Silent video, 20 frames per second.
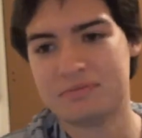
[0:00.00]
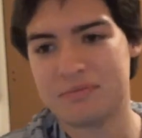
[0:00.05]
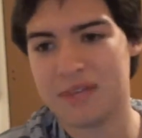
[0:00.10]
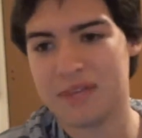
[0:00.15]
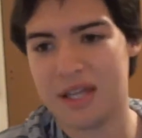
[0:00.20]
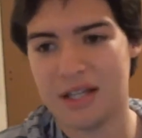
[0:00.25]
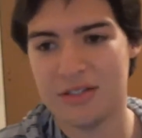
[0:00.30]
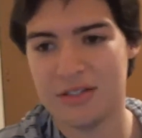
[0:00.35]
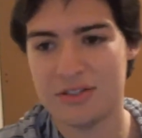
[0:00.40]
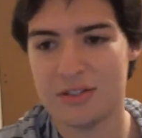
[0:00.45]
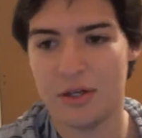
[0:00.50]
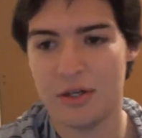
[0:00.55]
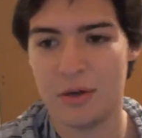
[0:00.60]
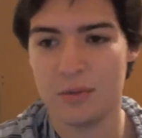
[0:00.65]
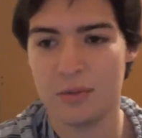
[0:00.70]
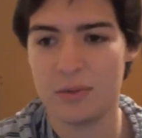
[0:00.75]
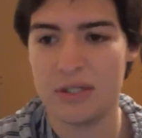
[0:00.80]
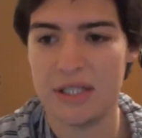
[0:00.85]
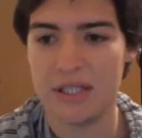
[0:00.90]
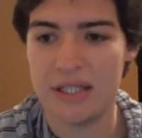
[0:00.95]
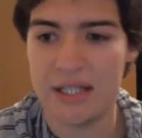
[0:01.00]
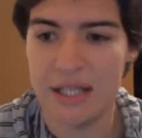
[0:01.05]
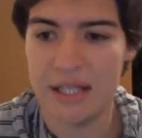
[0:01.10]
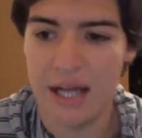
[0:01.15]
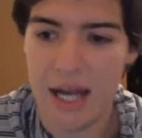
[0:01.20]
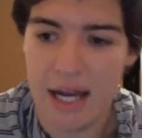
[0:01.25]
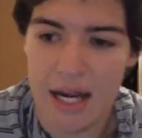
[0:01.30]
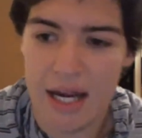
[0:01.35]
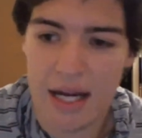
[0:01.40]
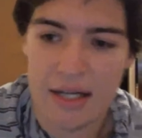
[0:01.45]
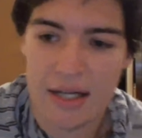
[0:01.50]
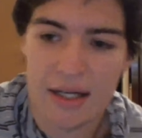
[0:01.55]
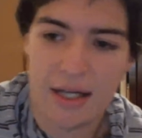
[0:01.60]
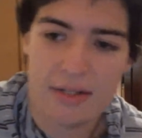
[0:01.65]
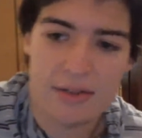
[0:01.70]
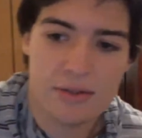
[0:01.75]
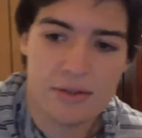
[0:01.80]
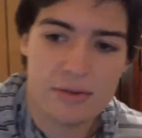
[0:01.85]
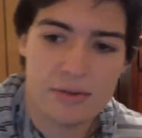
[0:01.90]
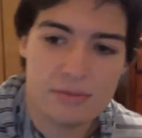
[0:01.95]
So really,
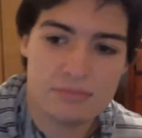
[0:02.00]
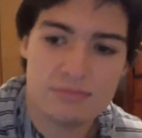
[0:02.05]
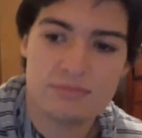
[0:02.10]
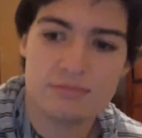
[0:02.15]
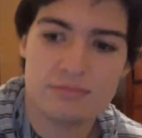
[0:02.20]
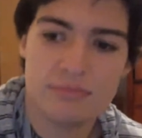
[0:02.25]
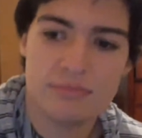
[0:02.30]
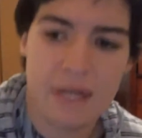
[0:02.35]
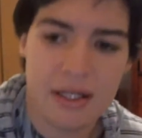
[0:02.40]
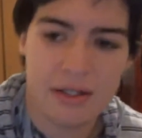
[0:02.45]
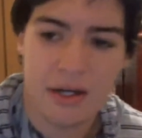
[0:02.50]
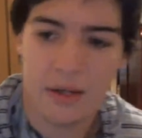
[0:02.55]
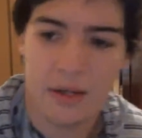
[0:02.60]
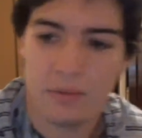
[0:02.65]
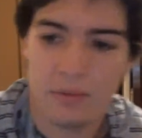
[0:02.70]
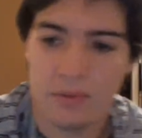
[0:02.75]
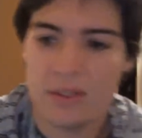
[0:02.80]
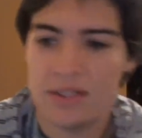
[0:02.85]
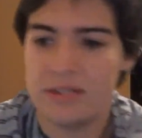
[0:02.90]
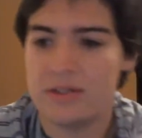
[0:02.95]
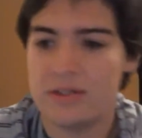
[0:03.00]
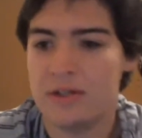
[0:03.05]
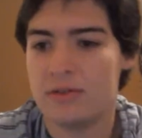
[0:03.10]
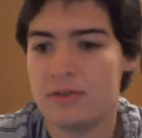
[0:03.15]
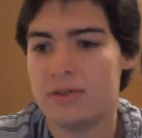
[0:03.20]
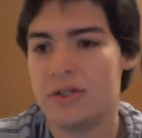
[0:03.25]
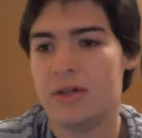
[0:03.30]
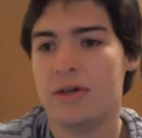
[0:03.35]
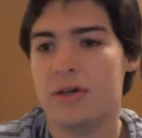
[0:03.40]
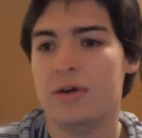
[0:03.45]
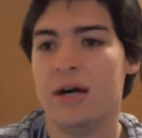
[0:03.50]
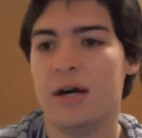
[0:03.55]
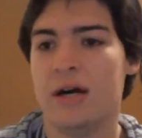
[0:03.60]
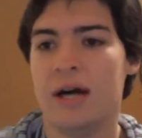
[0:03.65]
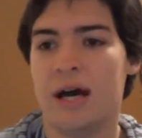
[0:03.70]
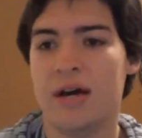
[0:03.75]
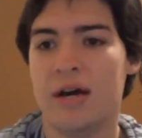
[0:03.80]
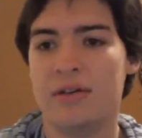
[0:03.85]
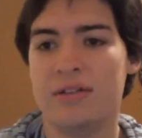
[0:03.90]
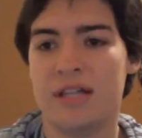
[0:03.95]
I really don't know
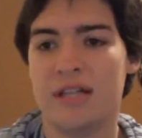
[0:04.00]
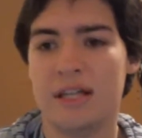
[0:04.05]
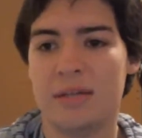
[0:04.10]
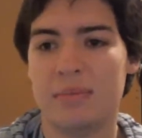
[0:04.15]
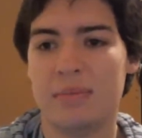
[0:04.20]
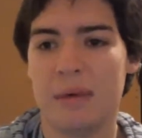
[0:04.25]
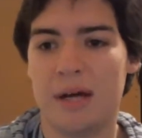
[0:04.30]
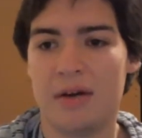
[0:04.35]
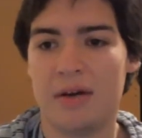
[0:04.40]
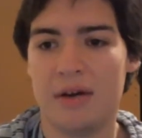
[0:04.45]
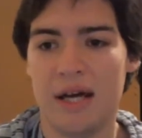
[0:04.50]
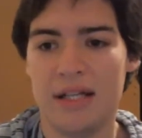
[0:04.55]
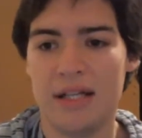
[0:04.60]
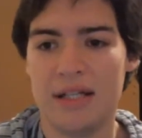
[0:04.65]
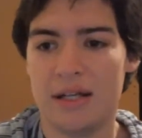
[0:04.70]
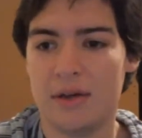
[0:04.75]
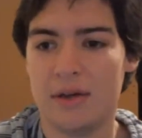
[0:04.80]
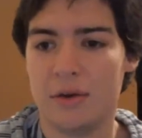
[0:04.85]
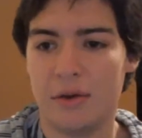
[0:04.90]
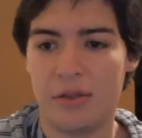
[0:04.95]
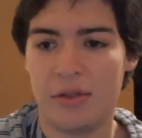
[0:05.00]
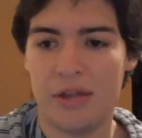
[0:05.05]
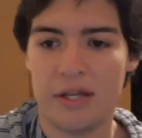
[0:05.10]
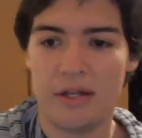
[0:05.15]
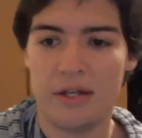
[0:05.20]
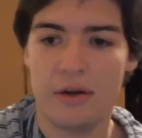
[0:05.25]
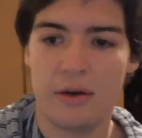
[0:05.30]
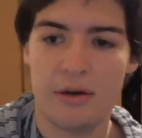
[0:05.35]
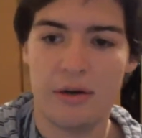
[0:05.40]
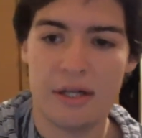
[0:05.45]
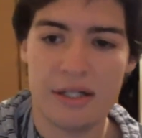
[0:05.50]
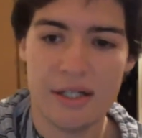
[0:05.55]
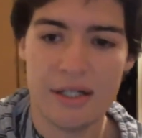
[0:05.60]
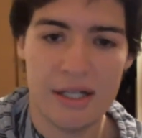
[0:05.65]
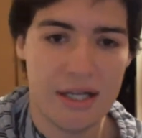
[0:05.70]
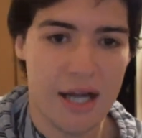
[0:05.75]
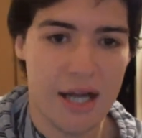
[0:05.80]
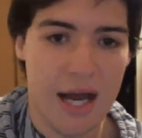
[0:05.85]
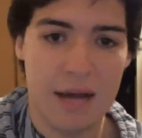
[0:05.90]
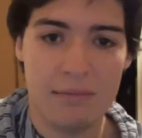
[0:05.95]
how Death Battle had that whole thing going.
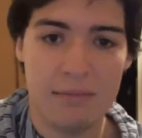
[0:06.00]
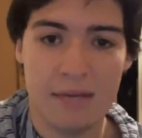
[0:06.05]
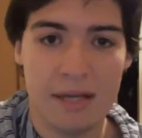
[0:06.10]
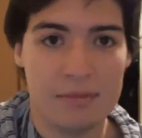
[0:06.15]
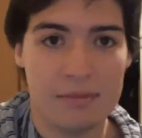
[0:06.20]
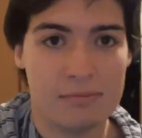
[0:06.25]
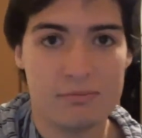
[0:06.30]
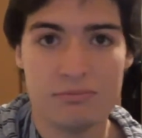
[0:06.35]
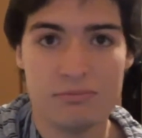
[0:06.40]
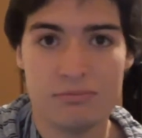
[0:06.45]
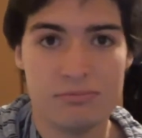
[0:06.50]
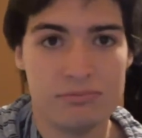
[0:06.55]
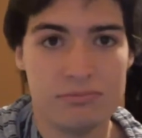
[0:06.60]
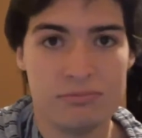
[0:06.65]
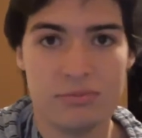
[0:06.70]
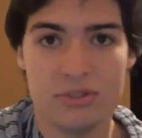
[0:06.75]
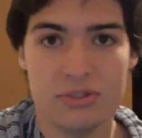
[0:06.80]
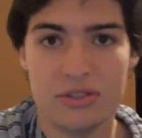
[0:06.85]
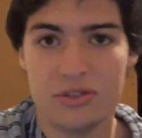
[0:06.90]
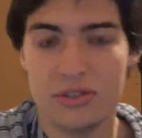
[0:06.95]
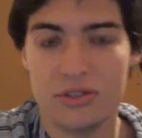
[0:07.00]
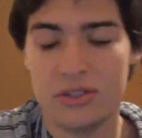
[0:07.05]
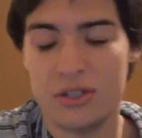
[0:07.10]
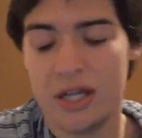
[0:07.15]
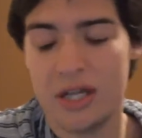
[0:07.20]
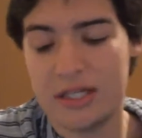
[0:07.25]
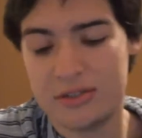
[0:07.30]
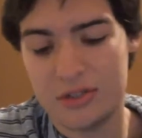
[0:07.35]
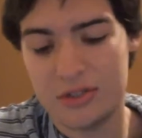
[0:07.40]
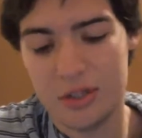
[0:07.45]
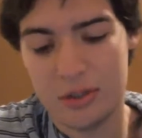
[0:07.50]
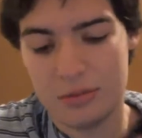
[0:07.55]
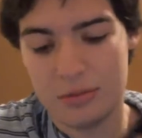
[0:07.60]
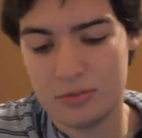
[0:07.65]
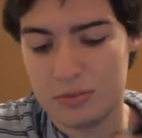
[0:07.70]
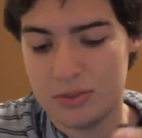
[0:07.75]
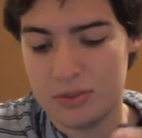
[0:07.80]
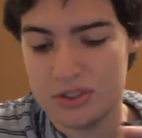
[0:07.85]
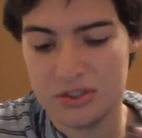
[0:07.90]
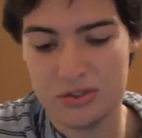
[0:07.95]
I'm not, just so you guys know,
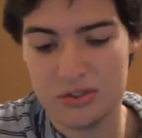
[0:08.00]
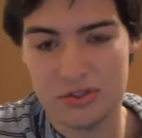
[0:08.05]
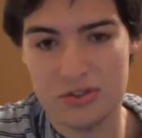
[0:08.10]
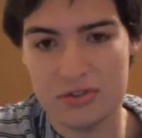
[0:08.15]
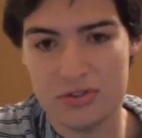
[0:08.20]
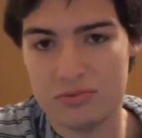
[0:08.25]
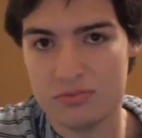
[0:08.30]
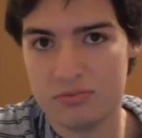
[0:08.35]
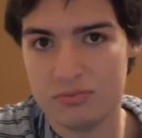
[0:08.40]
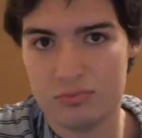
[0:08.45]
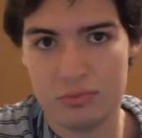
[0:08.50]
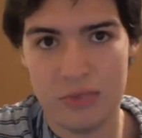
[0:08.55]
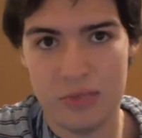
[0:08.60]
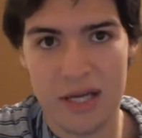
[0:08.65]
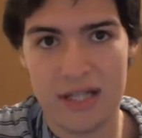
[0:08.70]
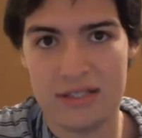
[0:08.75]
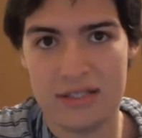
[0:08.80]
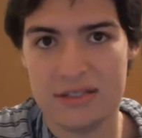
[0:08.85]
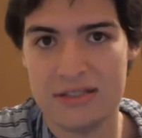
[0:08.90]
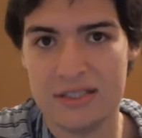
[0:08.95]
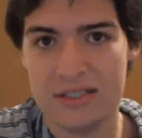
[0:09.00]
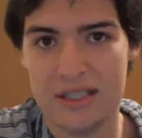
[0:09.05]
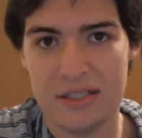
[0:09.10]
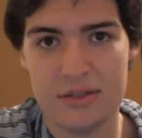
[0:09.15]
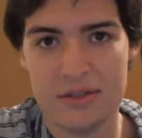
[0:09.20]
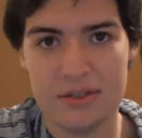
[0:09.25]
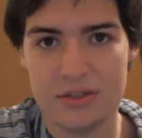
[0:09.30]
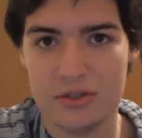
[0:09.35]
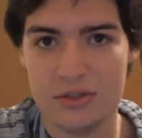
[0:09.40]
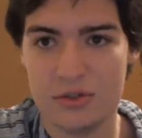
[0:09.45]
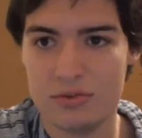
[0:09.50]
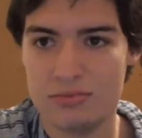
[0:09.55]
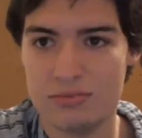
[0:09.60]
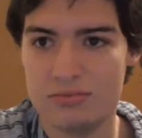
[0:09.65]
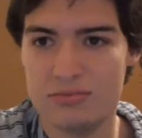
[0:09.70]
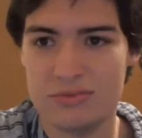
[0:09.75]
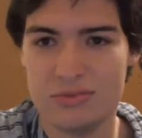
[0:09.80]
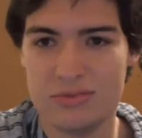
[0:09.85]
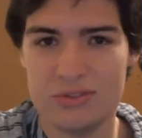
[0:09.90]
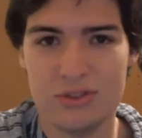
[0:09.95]
we're just using N to Z. There's no
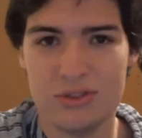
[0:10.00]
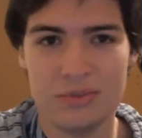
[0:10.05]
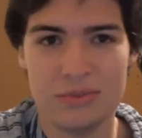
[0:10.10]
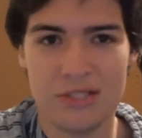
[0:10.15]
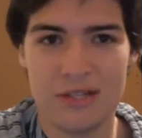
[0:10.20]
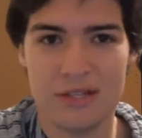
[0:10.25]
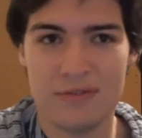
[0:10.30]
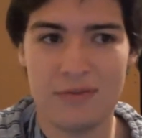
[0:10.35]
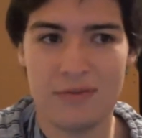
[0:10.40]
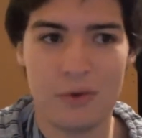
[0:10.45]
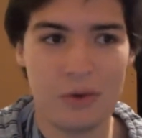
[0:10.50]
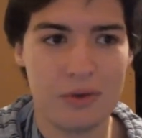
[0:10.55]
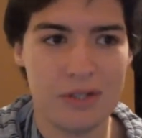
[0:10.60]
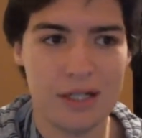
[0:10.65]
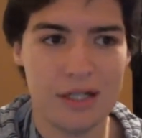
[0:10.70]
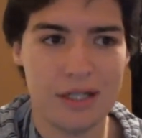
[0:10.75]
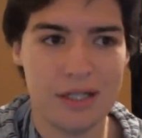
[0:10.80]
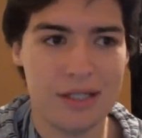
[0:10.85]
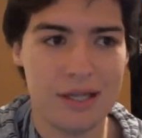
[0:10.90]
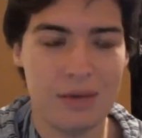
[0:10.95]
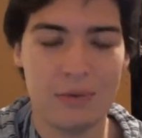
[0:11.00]
Super Saiyan 4, none of that.